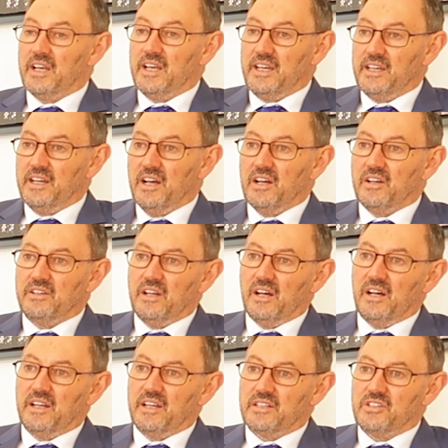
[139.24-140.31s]
leader.
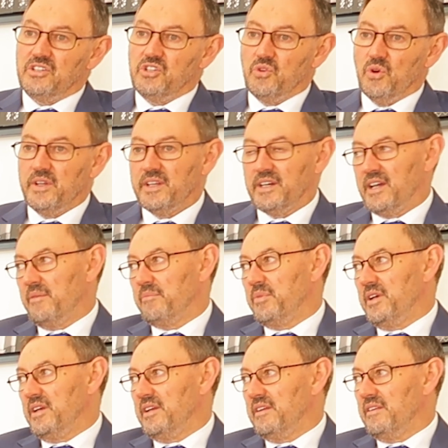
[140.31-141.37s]
I actually joined the
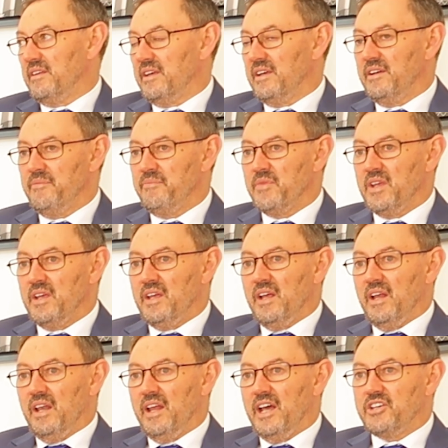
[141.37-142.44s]
company there.
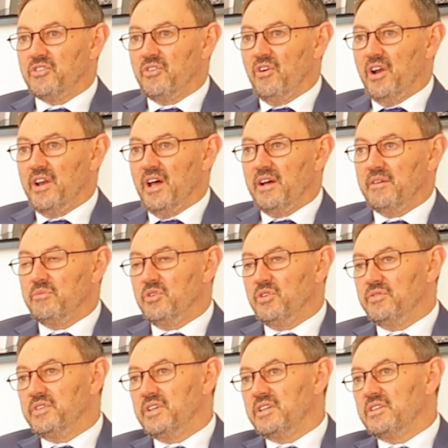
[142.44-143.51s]
Later on, I
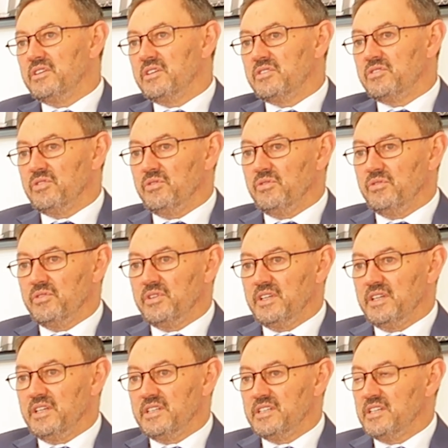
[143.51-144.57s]
moved into
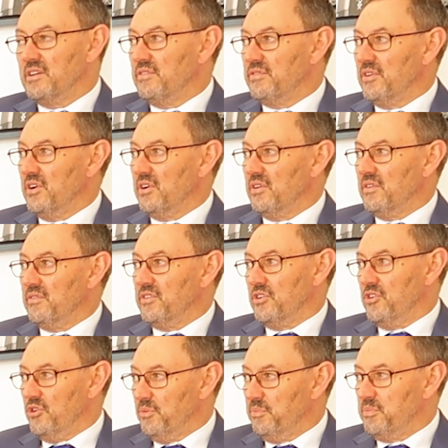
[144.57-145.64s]
the CFO of the
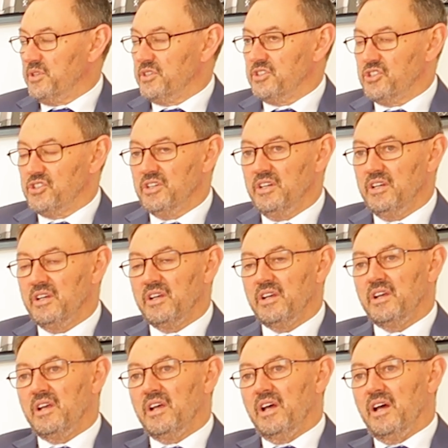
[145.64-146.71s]
group position.
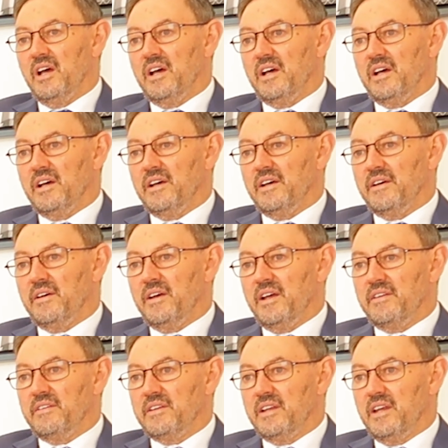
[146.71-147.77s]

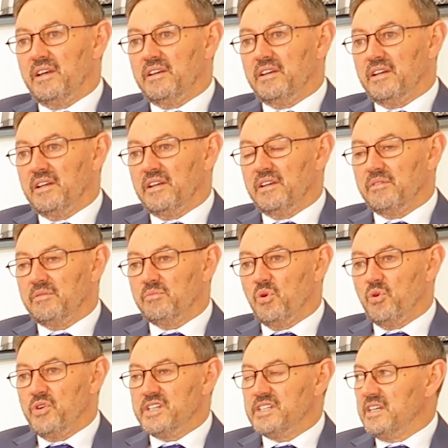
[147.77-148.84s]
And then
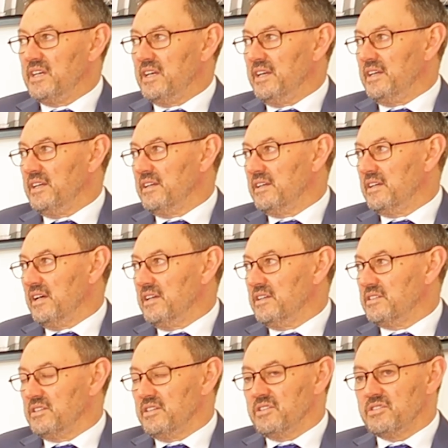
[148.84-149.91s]
more recently,
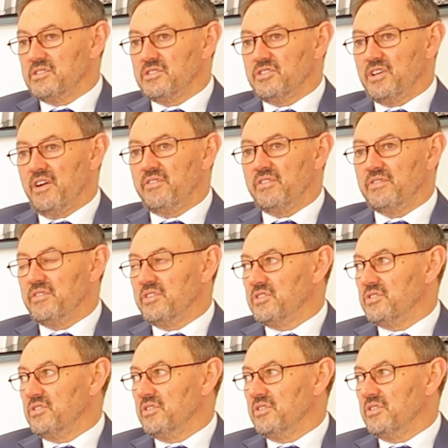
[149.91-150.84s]
since January of this